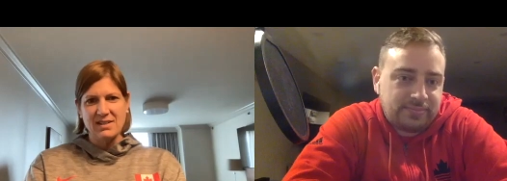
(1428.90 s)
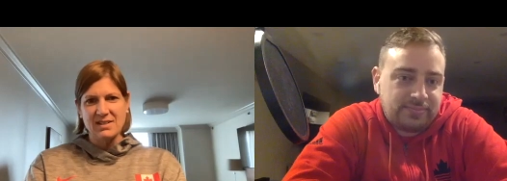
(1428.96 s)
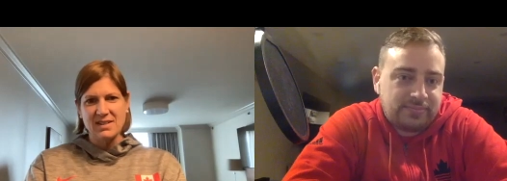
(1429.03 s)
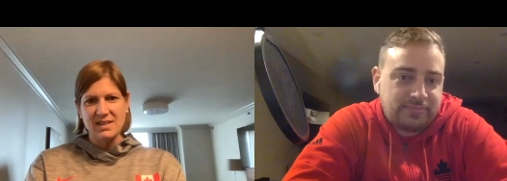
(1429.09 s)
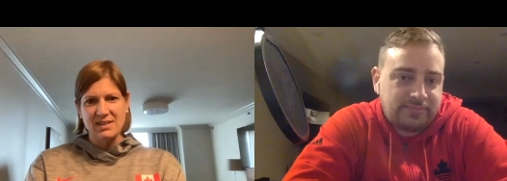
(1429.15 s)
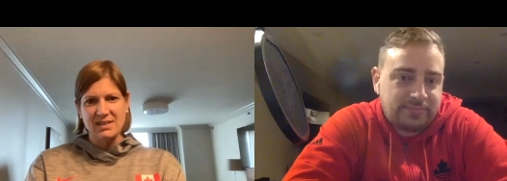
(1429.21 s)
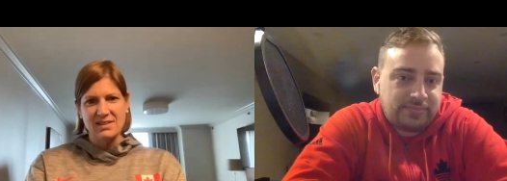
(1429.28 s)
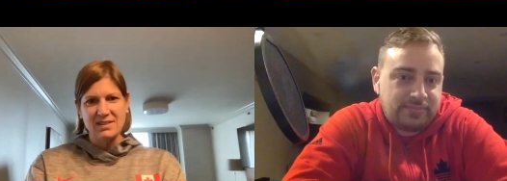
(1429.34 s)

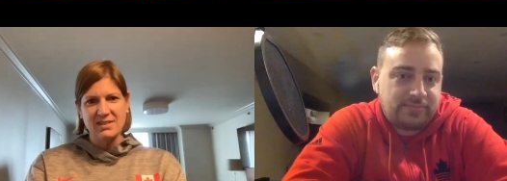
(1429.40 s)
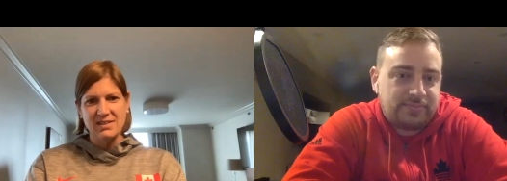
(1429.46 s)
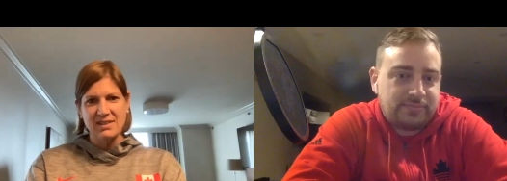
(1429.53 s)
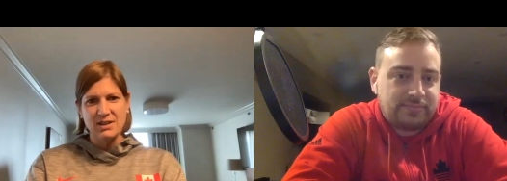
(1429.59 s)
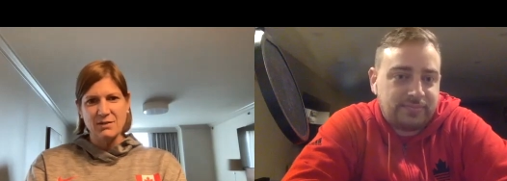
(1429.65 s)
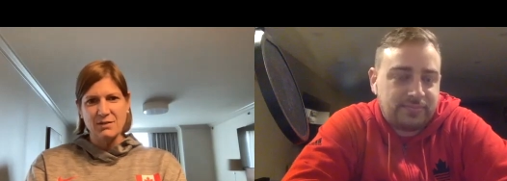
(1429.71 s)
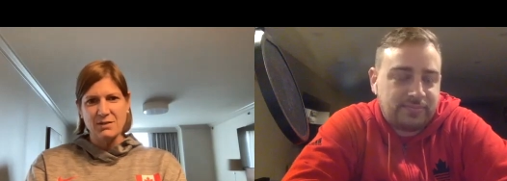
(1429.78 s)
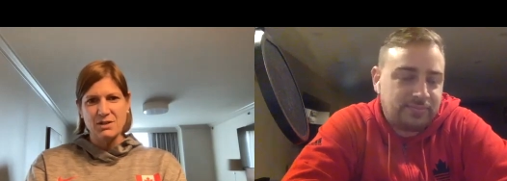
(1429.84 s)
Speaker 1: said you
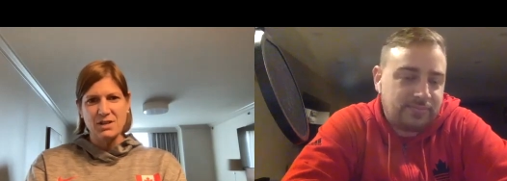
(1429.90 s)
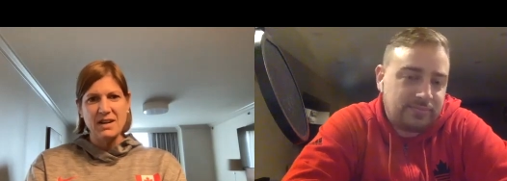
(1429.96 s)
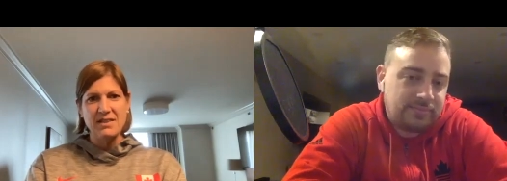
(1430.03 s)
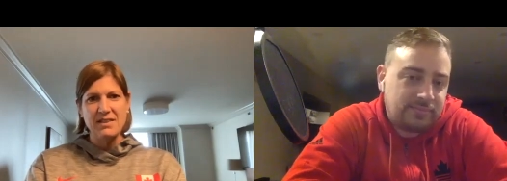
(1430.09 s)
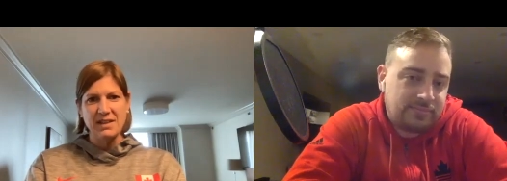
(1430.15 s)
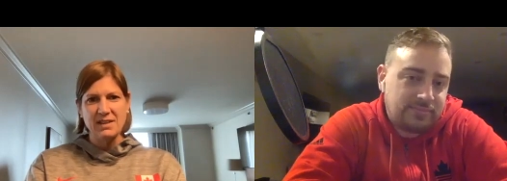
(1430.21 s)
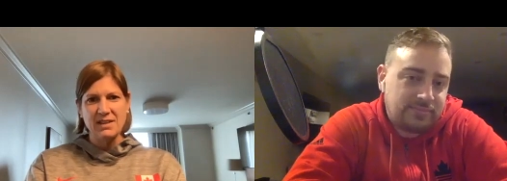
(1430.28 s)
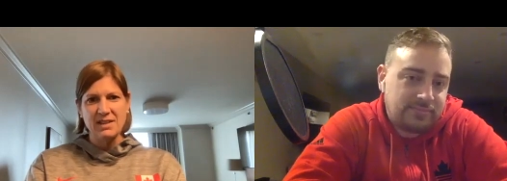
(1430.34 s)
know if there's
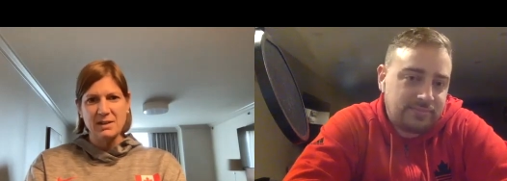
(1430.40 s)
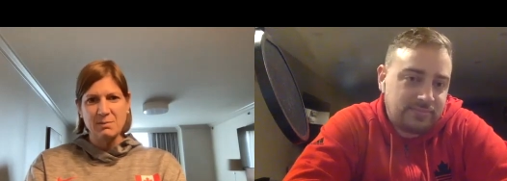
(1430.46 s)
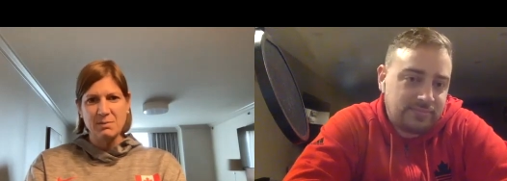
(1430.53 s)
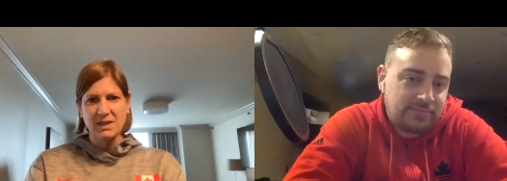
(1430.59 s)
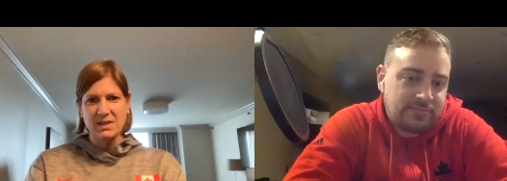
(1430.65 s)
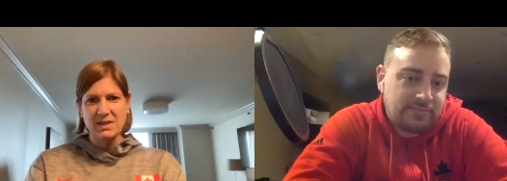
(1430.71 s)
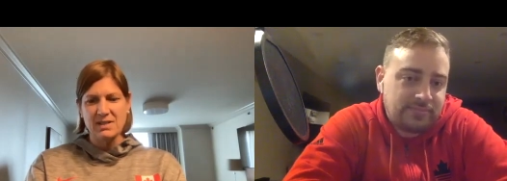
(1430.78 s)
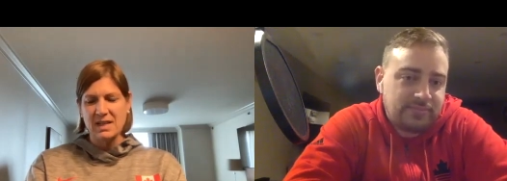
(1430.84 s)
anything you need
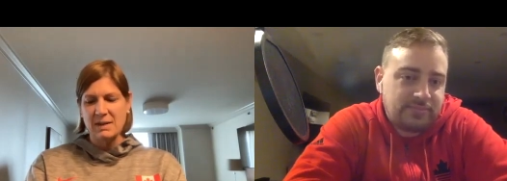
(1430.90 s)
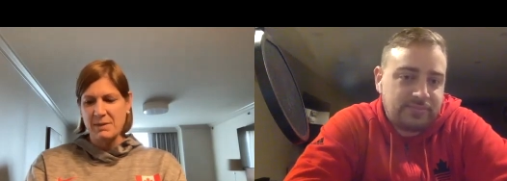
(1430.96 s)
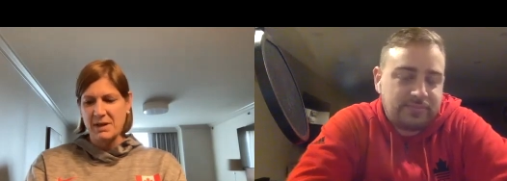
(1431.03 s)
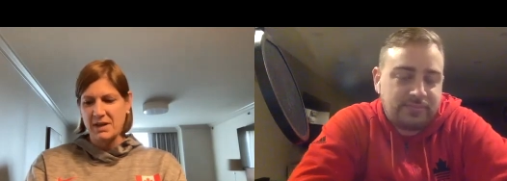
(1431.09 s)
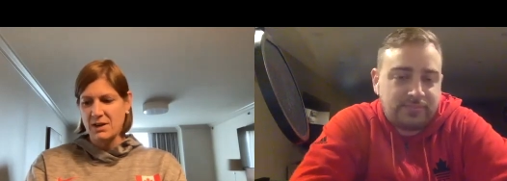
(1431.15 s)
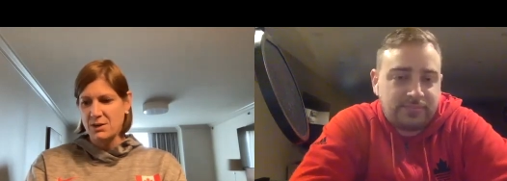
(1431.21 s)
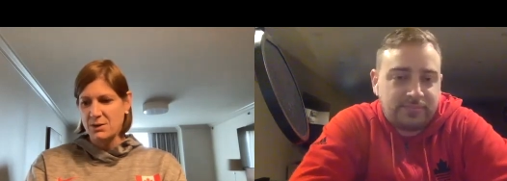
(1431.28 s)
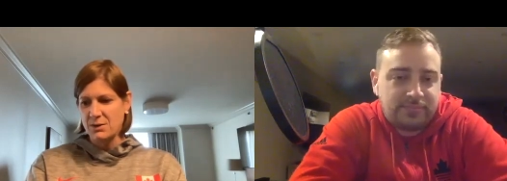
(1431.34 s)
please let me
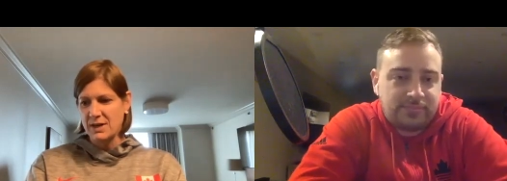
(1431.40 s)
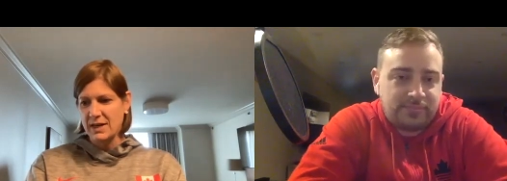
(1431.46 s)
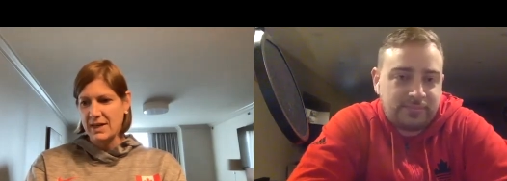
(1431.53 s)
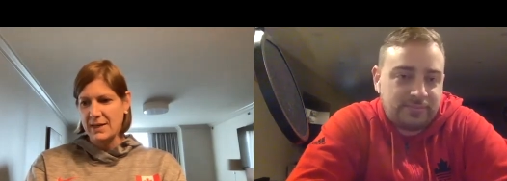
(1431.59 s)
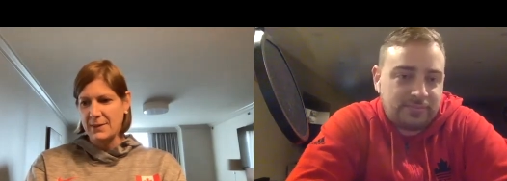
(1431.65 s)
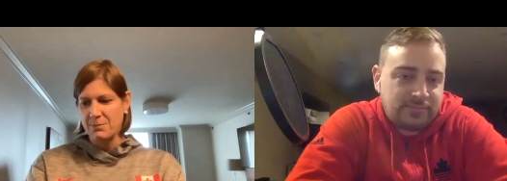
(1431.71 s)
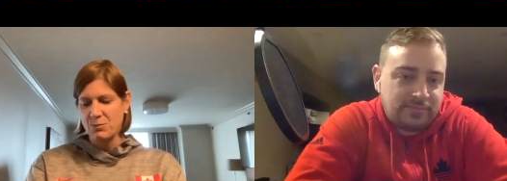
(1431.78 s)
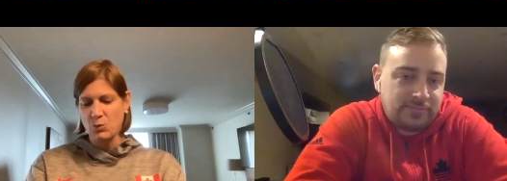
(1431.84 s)
know
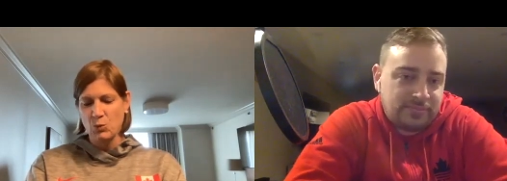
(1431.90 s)
um,